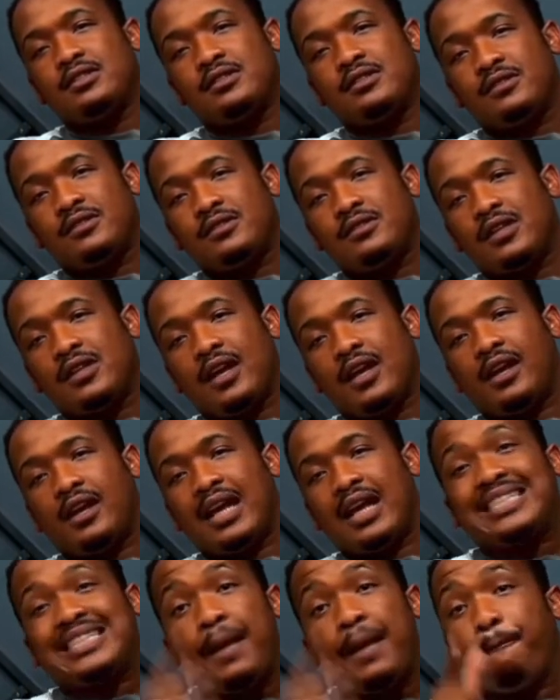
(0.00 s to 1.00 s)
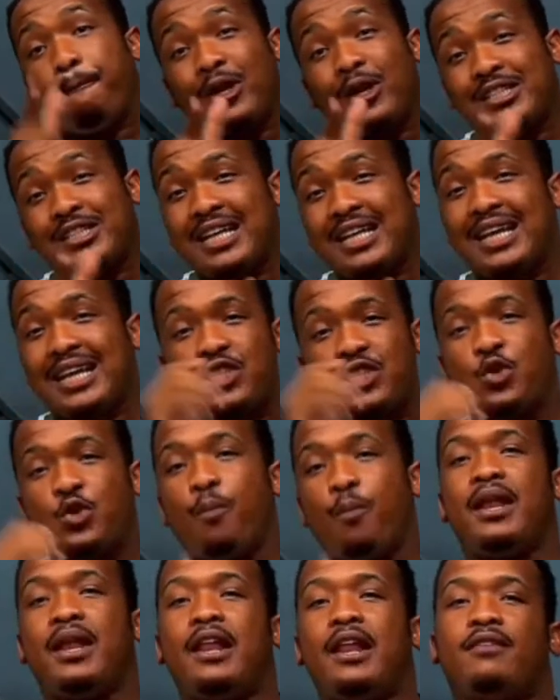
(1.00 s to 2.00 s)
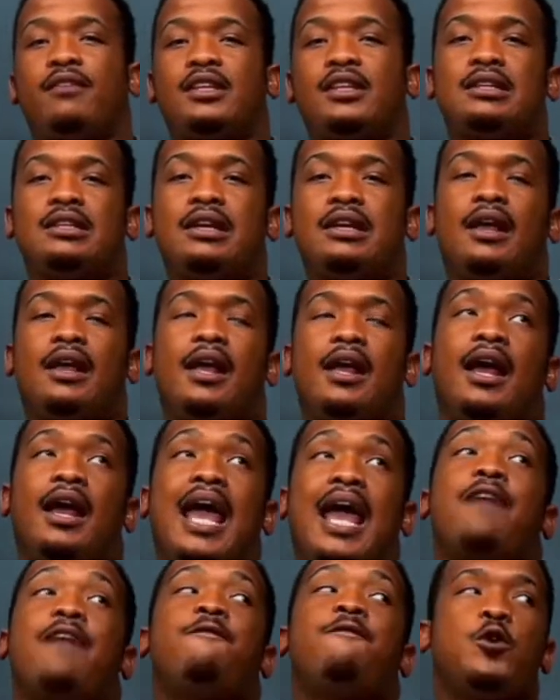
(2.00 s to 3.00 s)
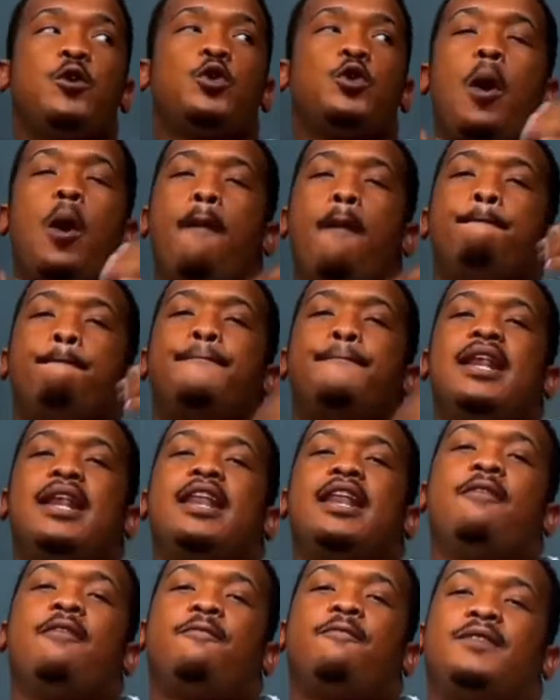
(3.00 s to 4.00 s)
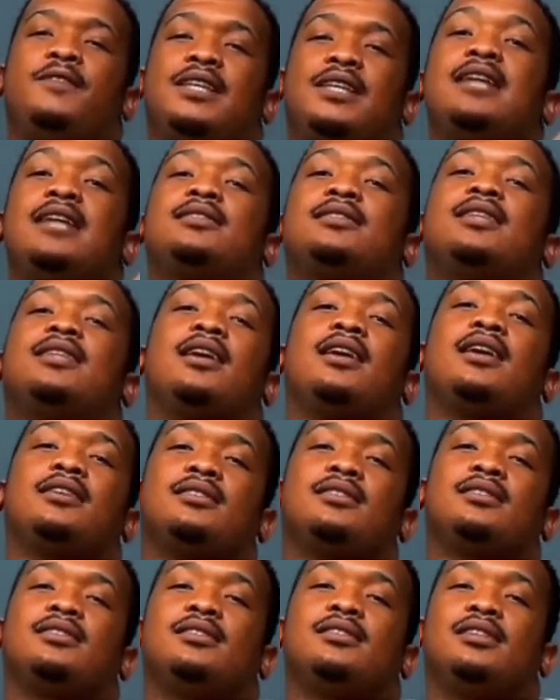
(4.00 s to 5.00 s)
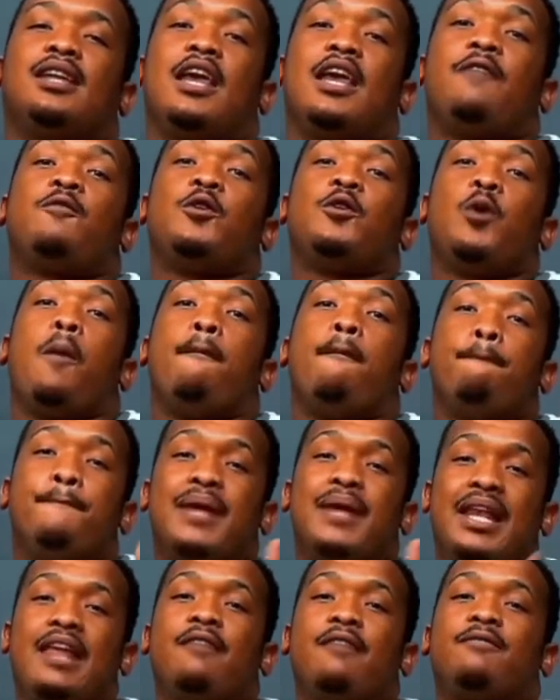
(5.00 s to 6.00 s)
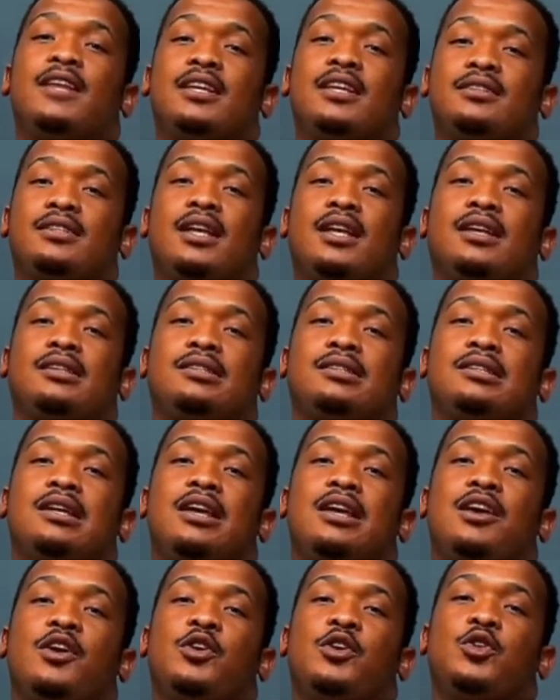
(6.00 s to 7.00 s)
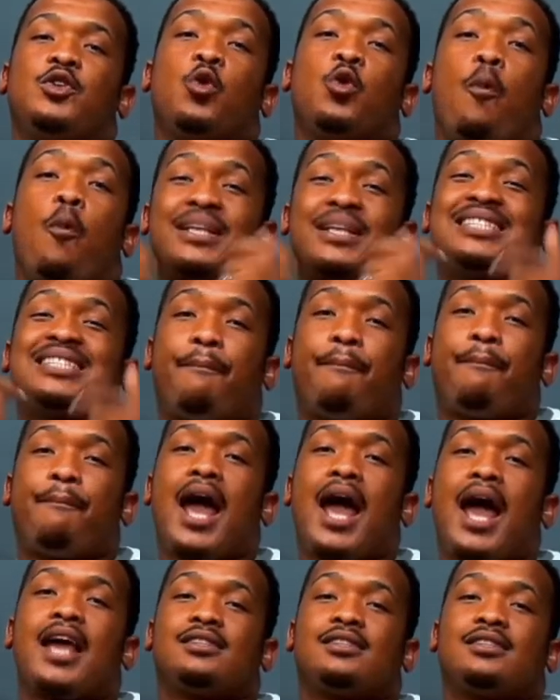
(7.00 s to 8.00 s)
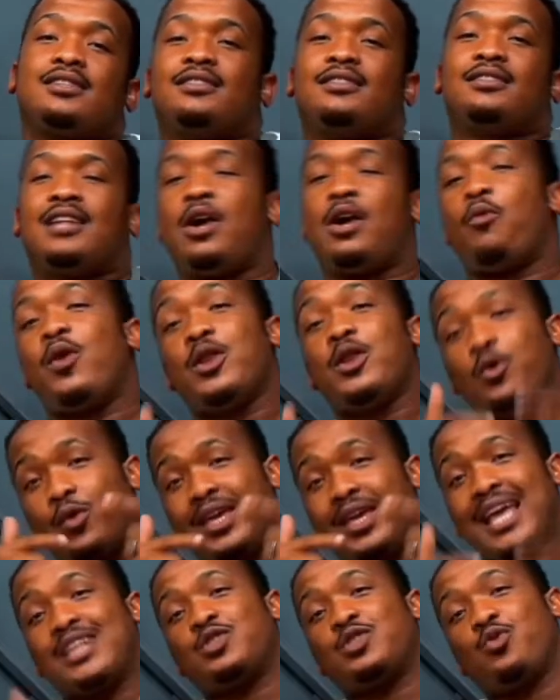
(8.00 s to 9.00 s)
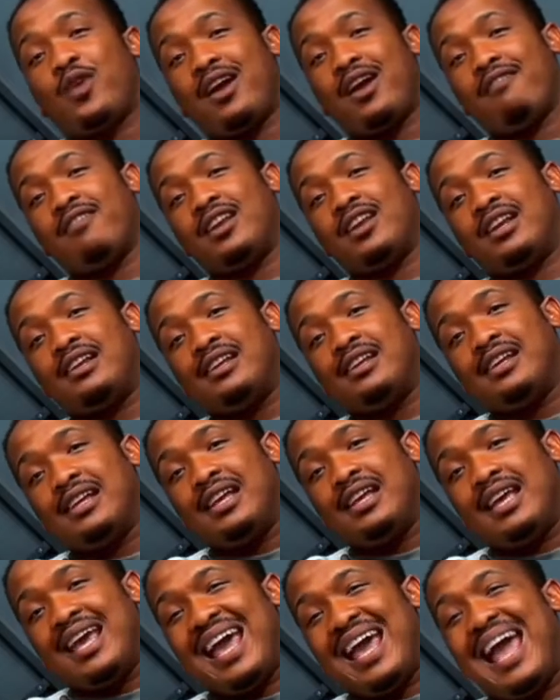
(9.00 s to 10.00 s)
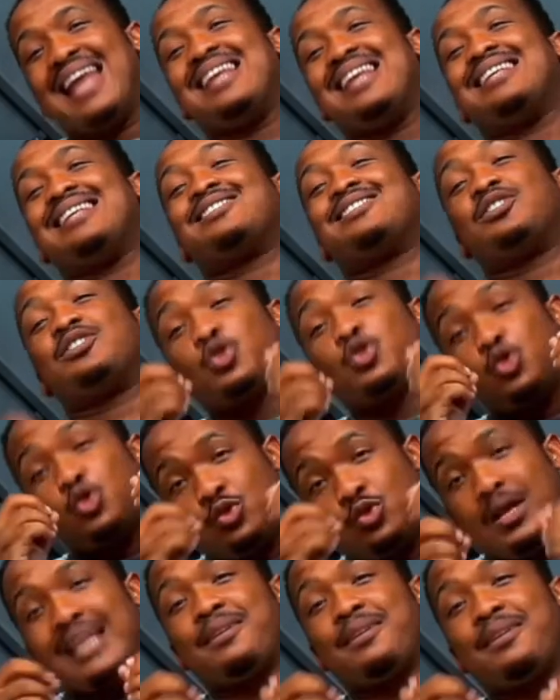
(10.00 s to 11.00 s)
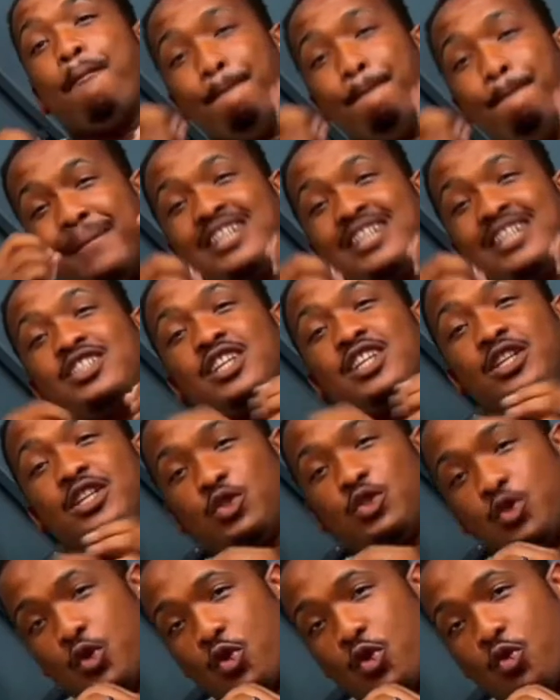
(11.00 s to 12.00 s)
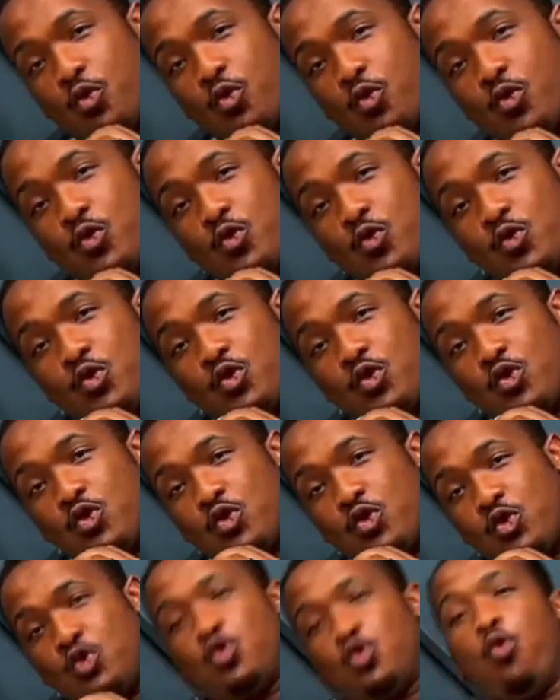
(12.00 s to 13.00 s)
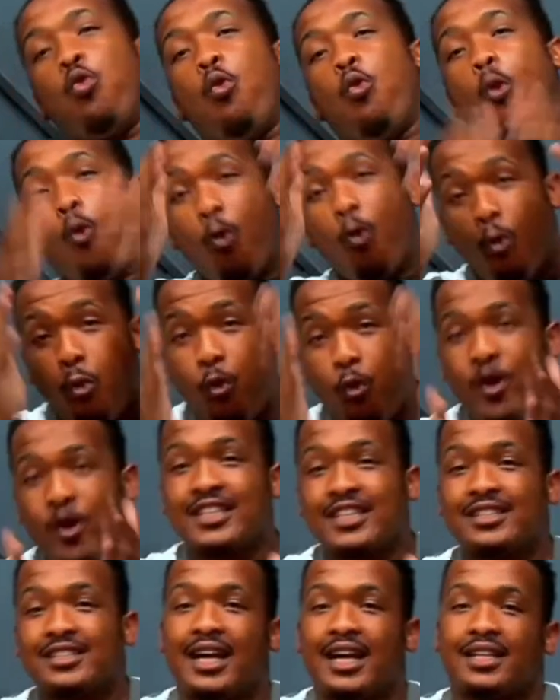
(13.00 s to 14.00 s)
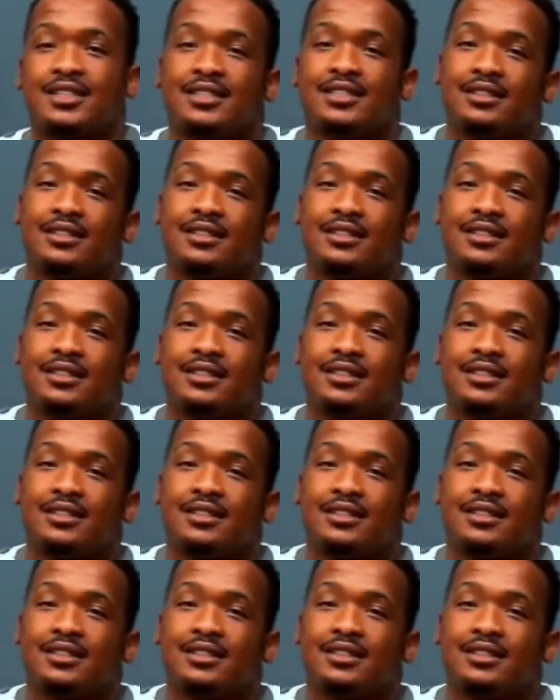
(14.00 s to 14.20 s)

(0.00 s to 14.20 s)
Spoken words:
Yeah, it's important that you believe it. If you don't believe these things, you'll be surprised that when you get to heaven and it's mentioned to you, you will wish that,